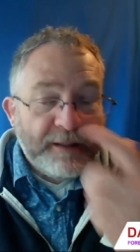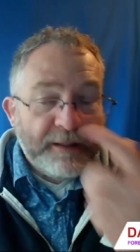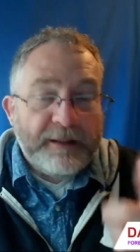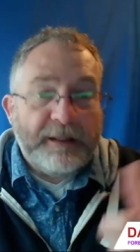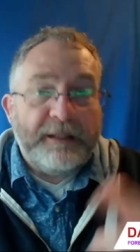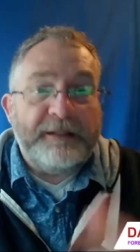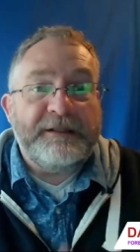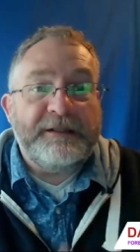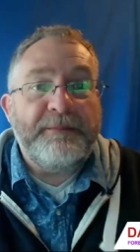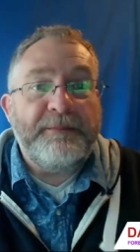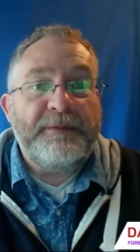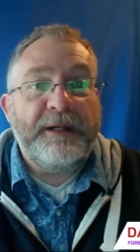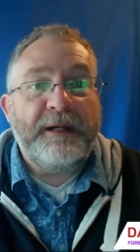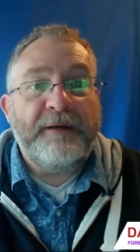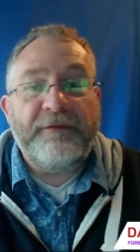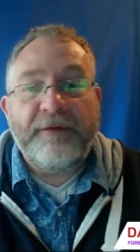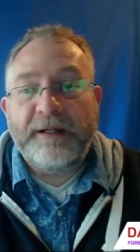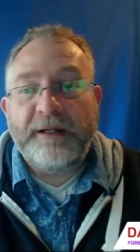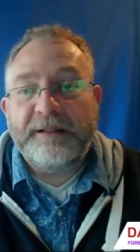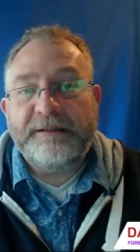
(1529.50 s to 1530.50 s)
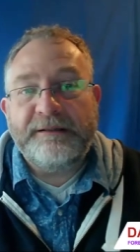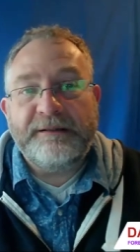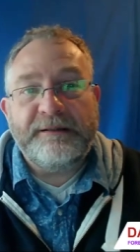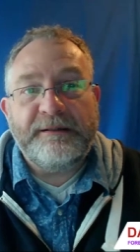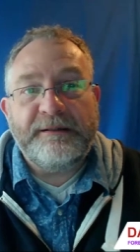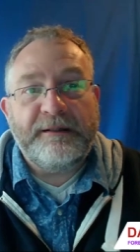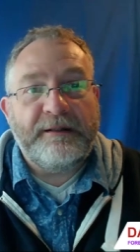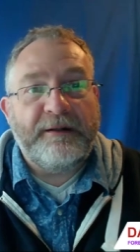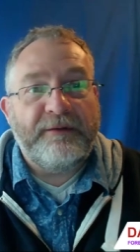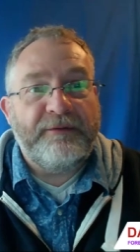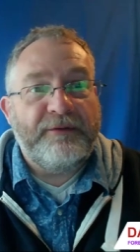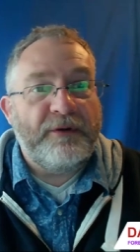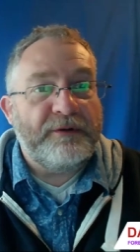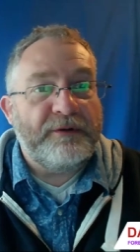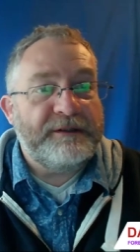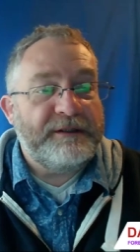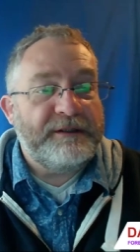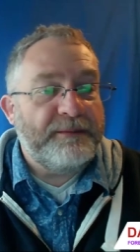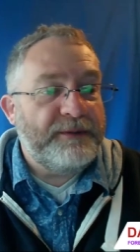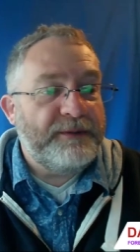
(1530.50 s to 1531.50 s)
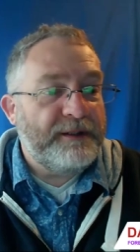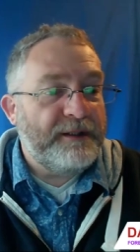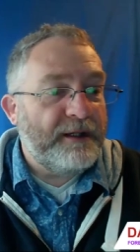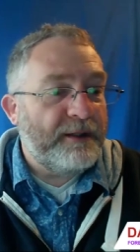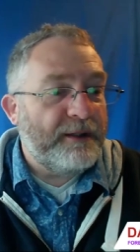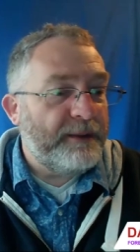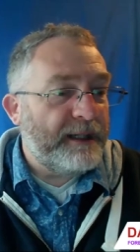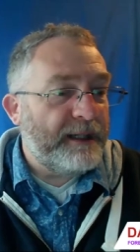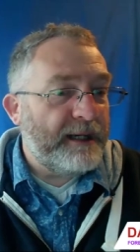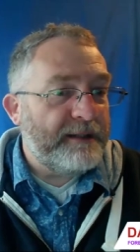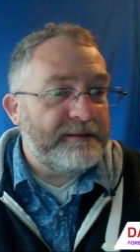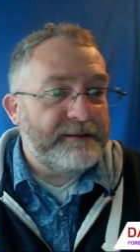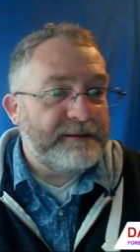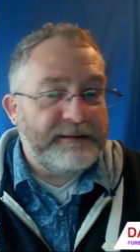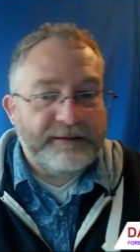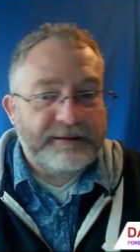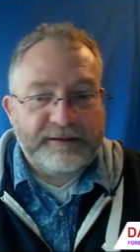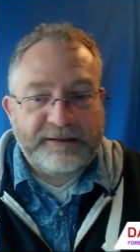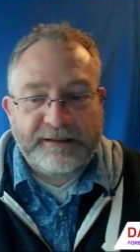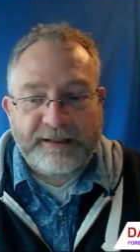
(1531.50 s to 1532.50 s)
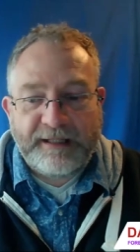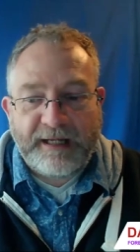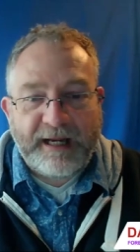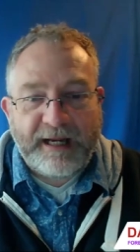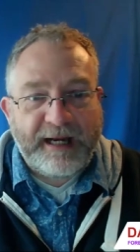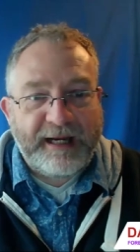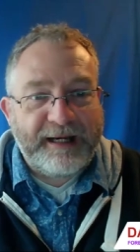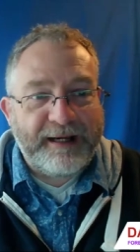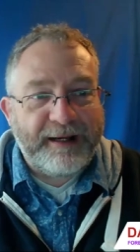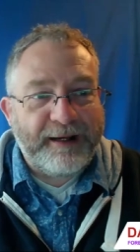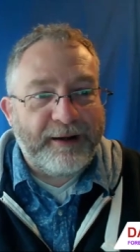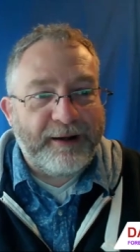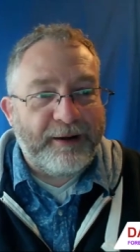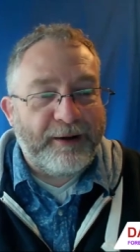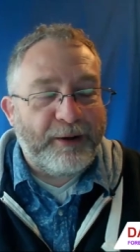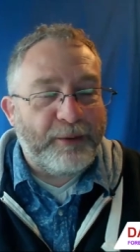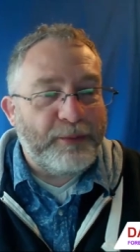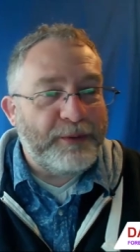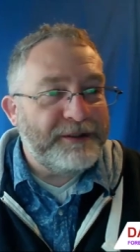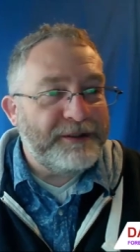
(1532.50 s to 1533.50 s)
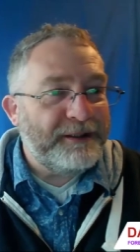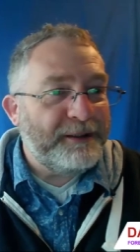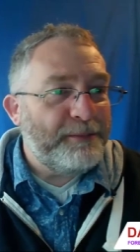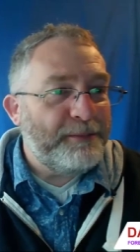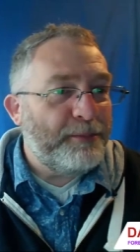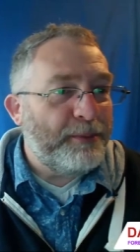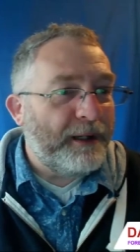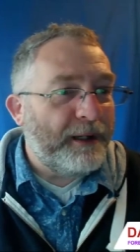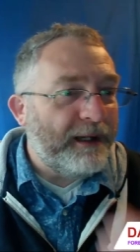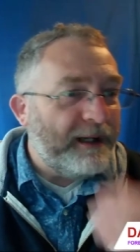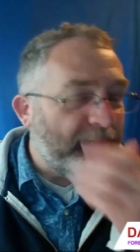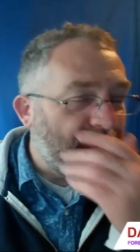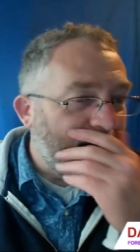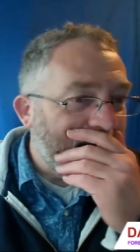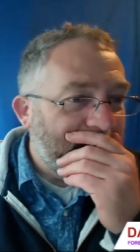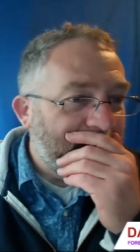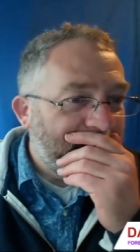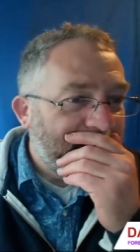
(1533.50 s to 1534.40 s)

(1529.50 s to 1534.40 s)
And something, in fact, I've got something going out today. Oh, I wish I could play it.